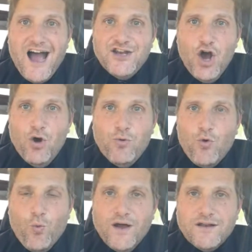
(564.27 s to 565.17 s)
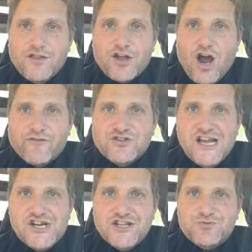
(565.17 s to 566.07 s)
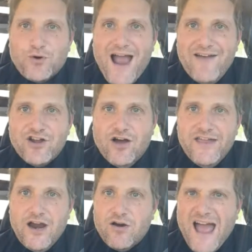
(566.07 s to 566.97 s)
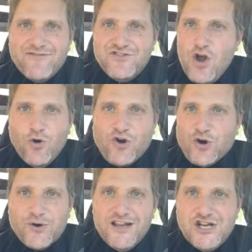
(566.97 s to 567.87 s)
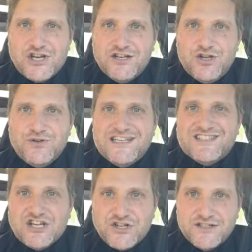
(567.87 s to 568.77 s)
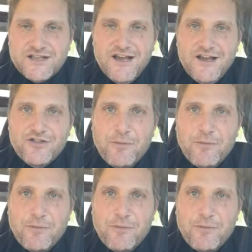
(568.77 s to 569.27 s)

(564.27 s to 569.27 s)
I know what the conversations we're having on the air have no correlation to decisions